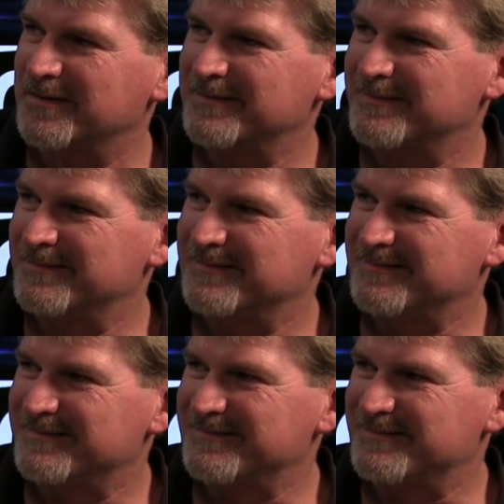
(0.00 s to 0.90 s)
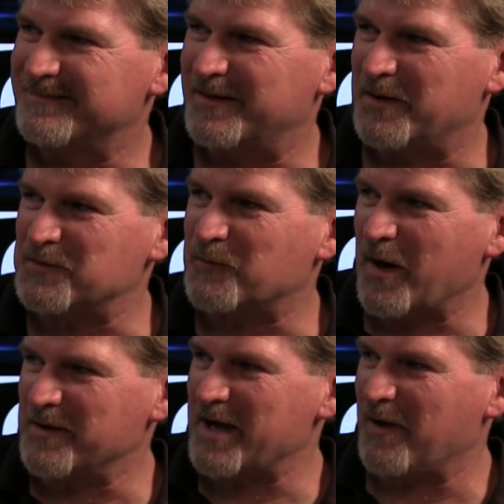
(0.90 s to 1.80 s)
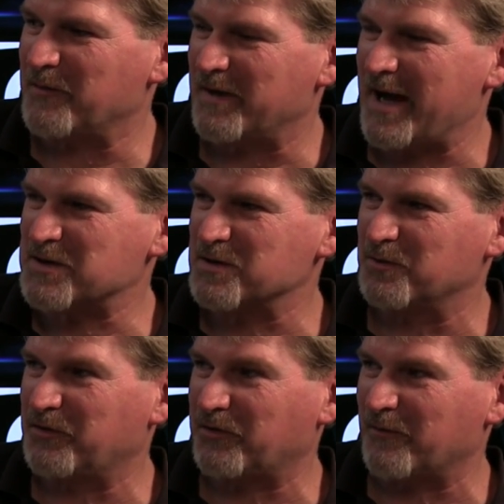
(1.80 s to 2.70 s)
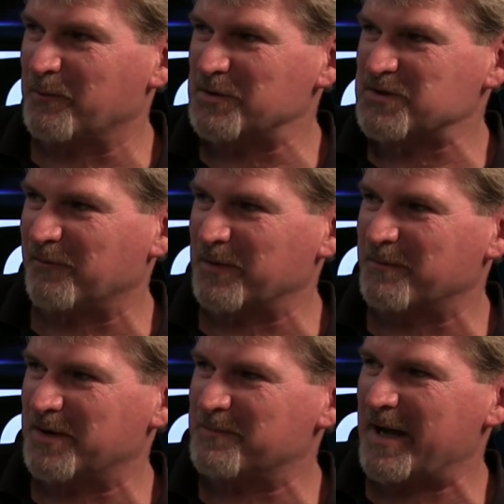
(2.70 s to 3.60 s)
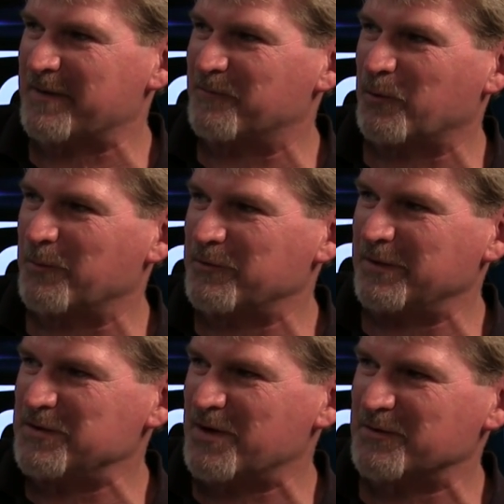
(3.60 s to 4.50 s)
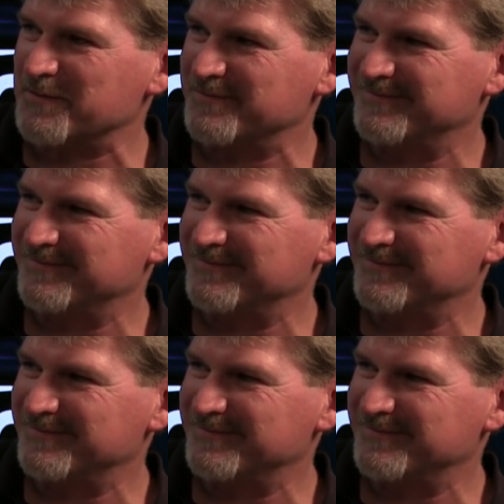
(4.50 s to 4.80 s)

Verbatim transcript: Yep. And then you find out that actually it was just everybody shuffling money back and forth between each other.